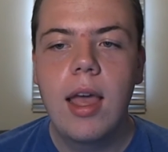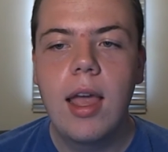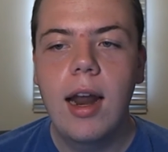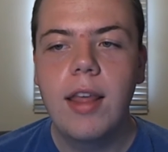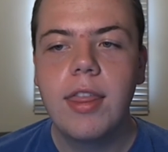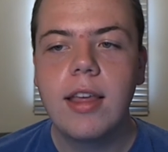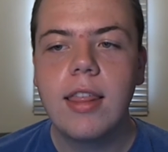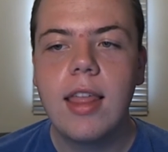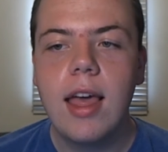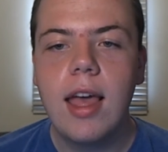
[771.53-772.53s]
And I think
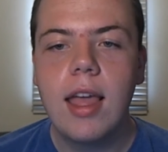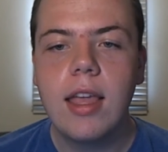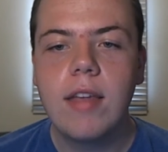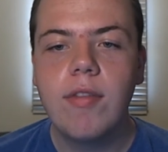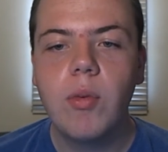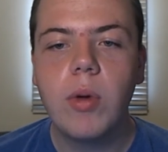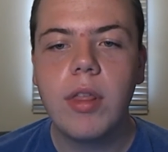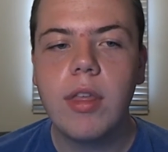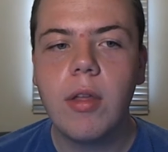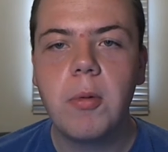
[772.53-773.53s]
that even
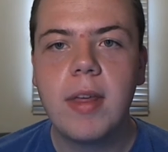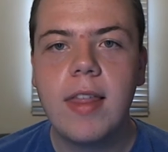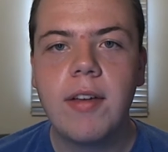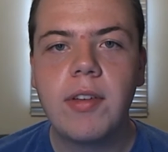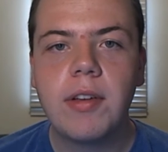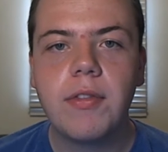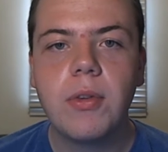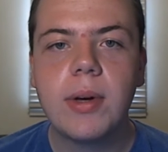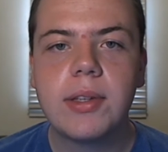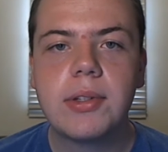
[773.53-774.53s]
with Southern Miss having a
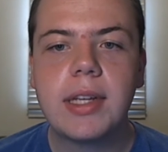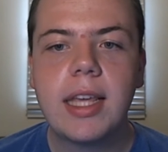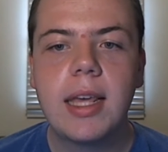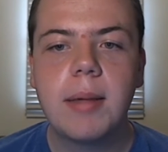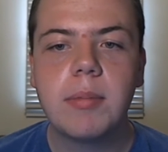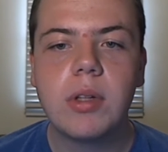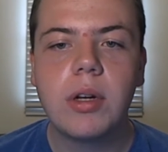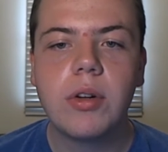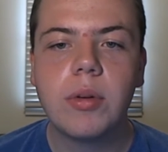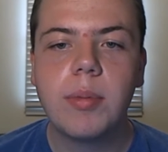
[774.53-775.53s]
few extra games
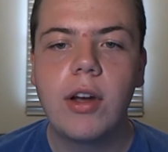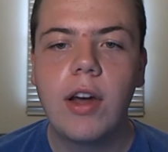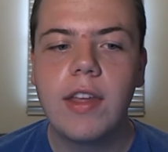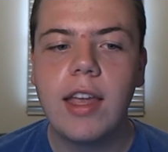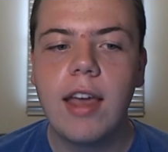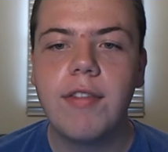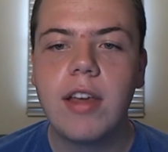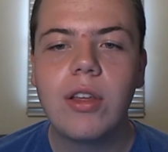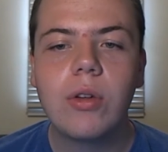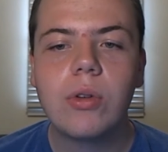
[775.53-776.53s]
under their belt, I think FAU
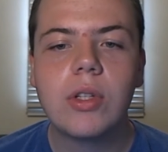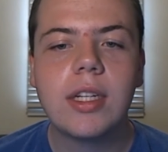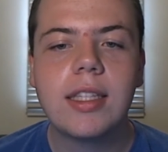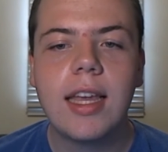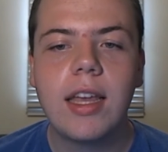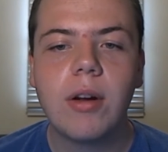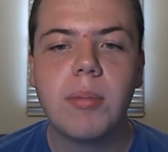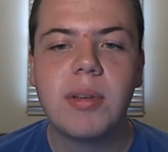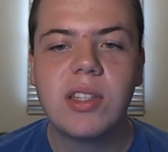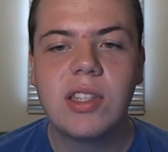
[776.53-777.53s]
is going to take care of
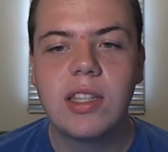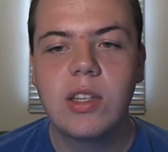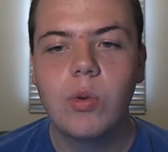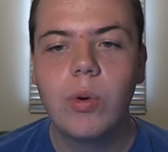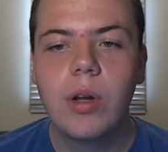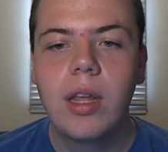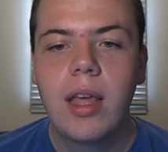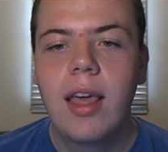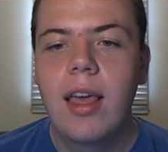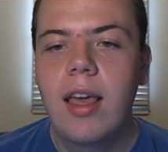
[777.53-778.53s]
business in this one.
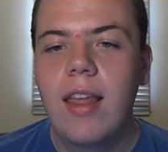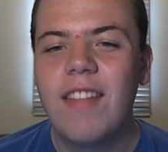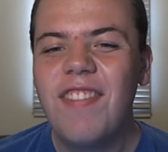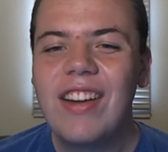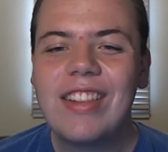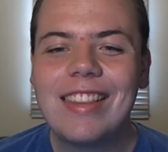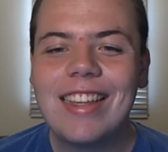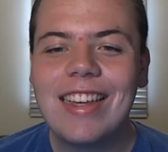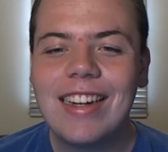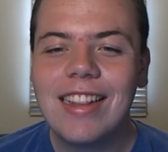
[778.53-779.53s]
And the final
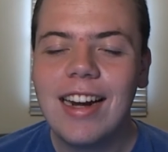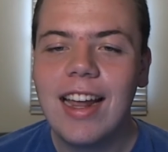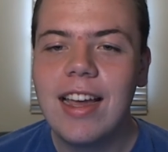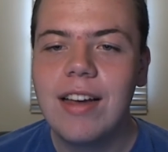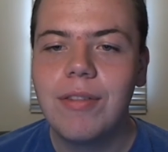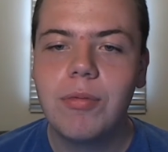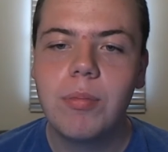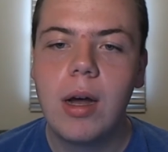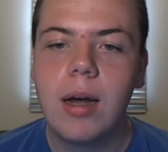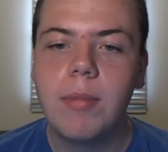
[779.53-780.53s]
lean that I have
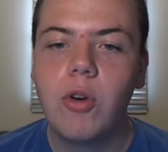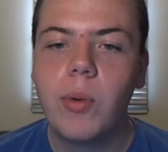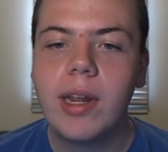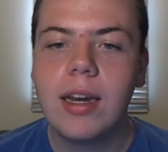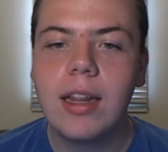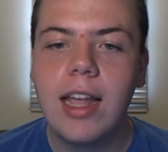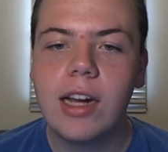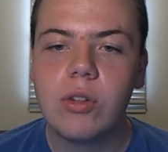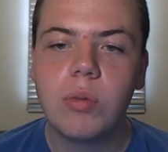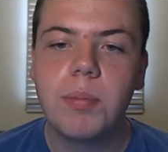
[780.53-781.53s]
before we get into the
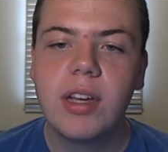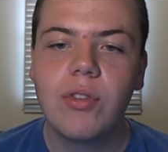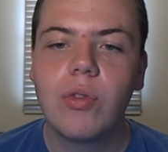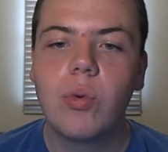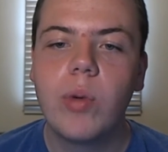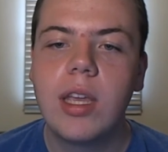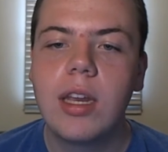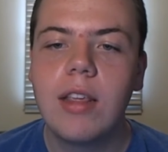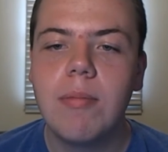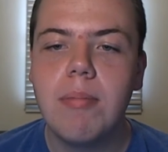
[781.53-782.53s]
actual picks for the
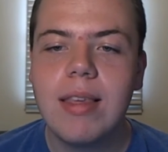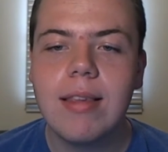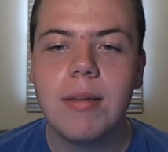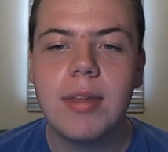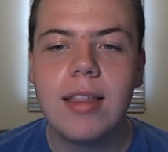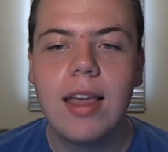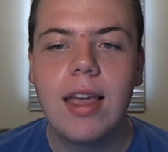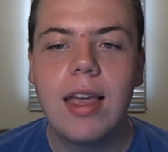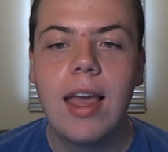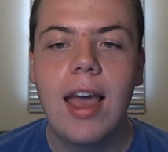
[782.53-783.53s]
weekend is Mississippi
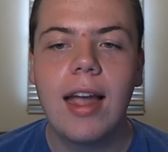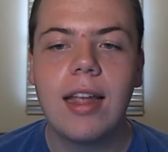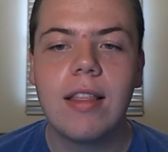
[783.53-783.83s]
State at